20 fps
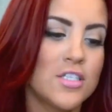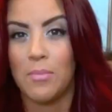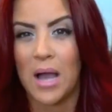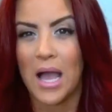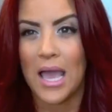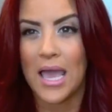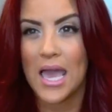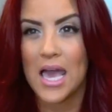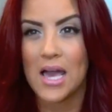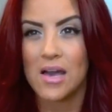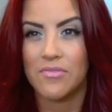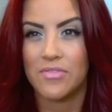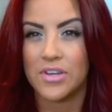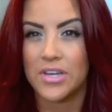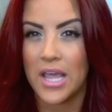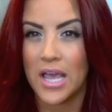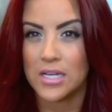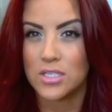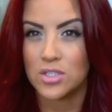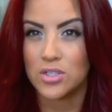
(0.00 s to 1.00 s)
I have
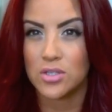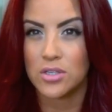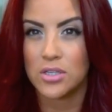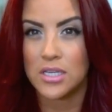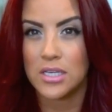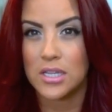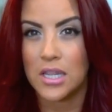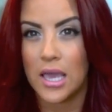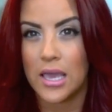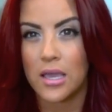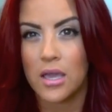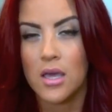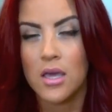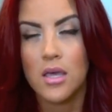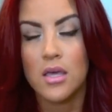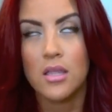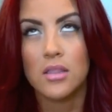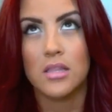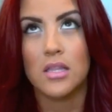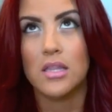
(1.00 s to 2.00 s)
naturally,
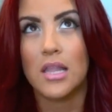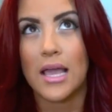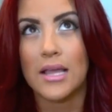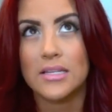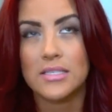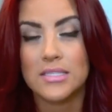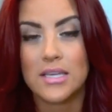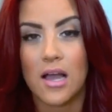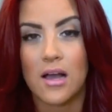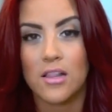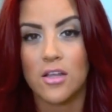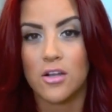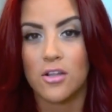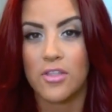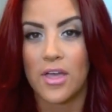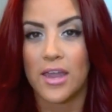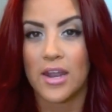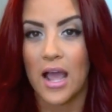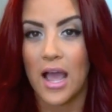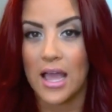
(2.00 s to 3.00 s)
the lightest color
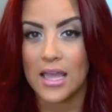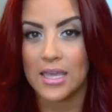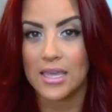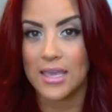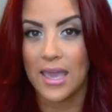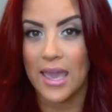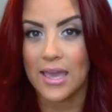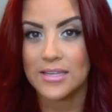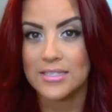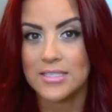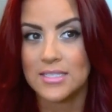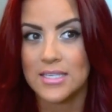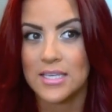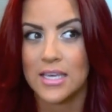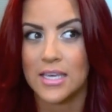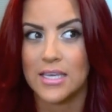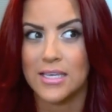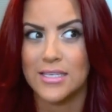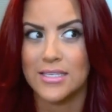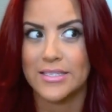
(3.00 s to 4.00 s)
that I get
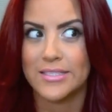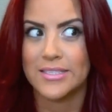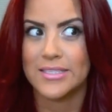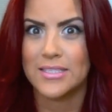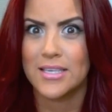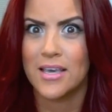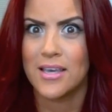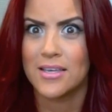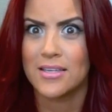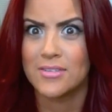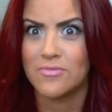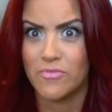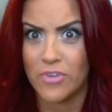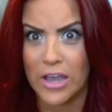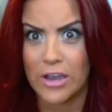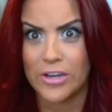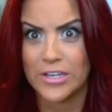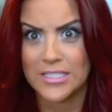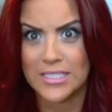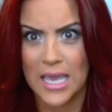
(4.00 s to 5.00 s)
is
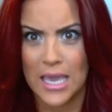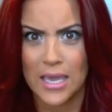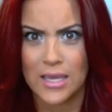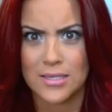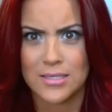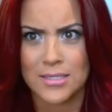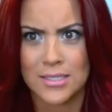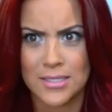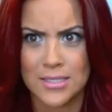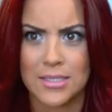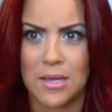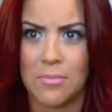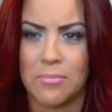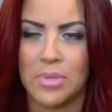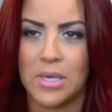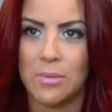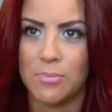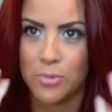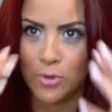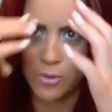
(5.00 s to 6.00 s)
very tan to some
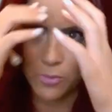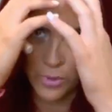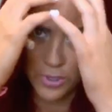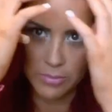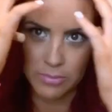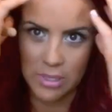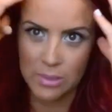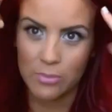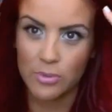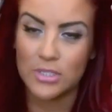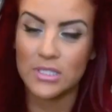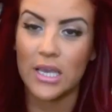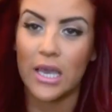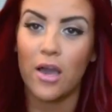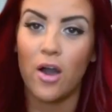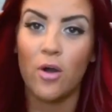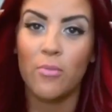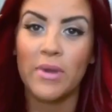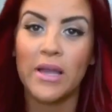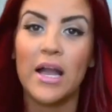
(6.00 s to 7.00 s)
people. When people
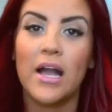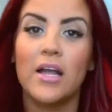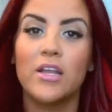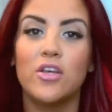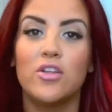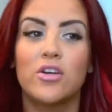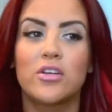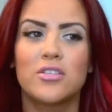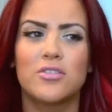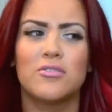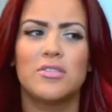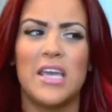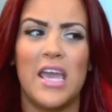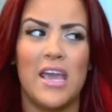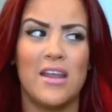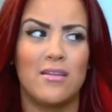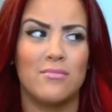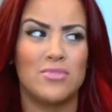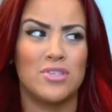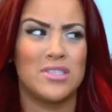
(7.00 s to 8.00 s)
say, oh my god, you look so
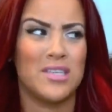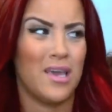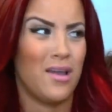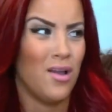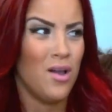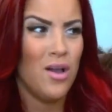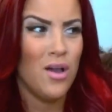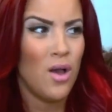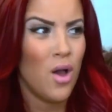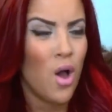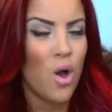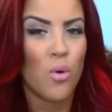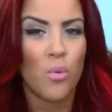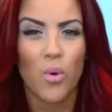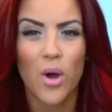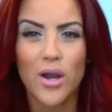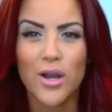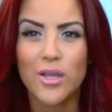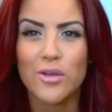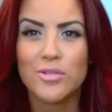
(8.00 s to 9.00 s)
tan, I'm just like,
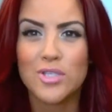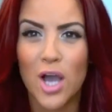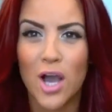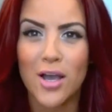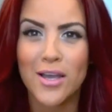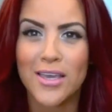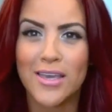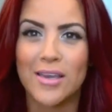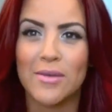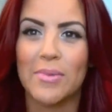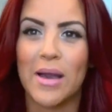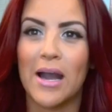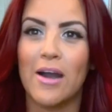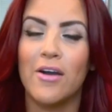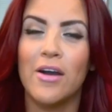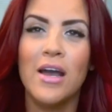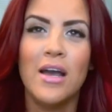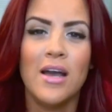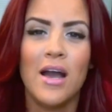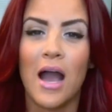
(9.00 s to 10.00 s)
what are you talking
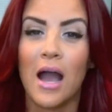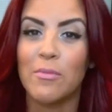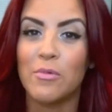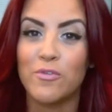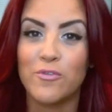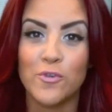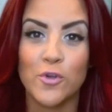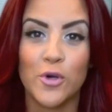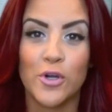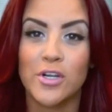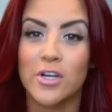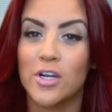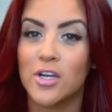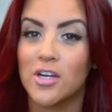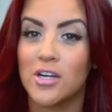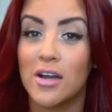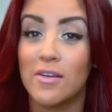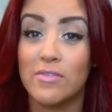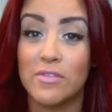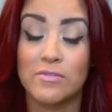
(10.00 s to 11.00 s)
about? I'm a Florida
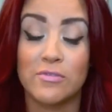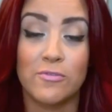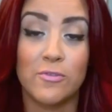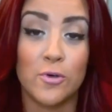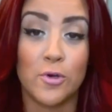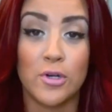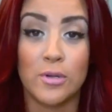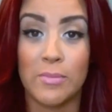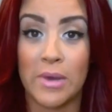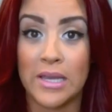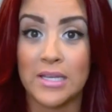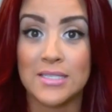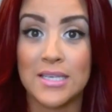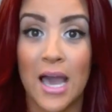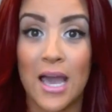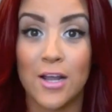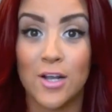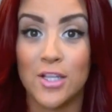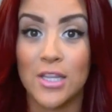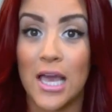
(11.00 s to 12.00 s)
girl. I've lived in Florida my
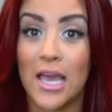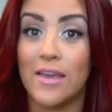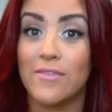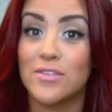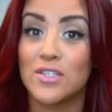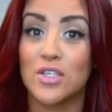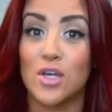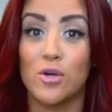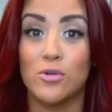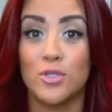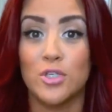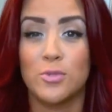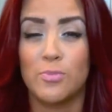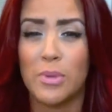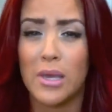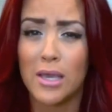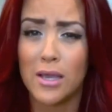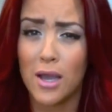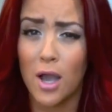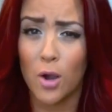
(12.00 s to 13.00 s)
entire life, so just
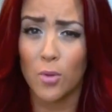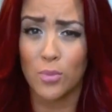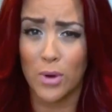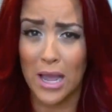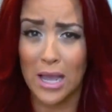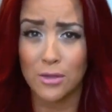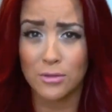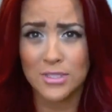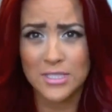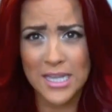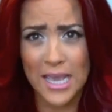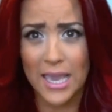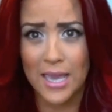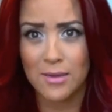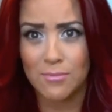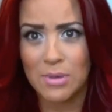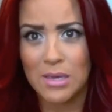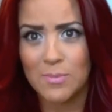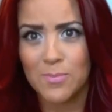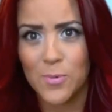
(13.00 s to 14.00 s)
being around
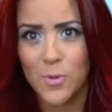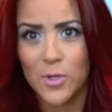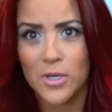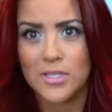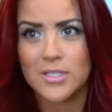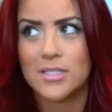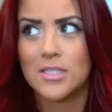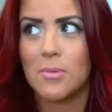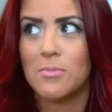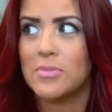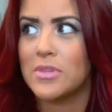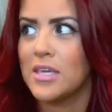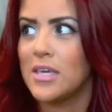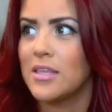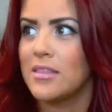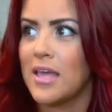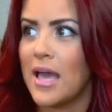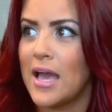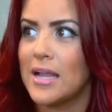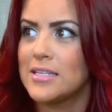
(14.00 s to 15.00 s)
tan people is
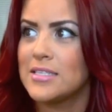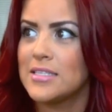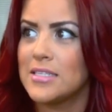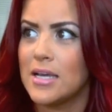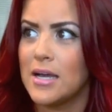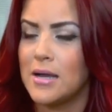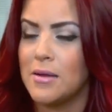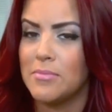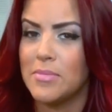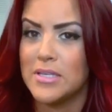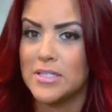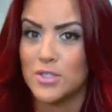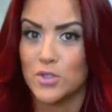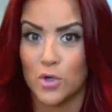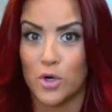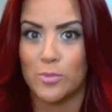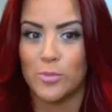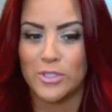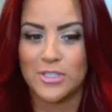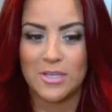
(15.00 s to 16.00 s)
something that is
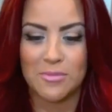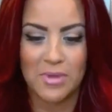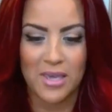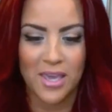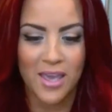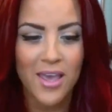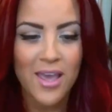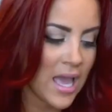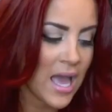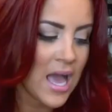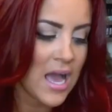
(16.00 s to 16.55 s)
normal to me.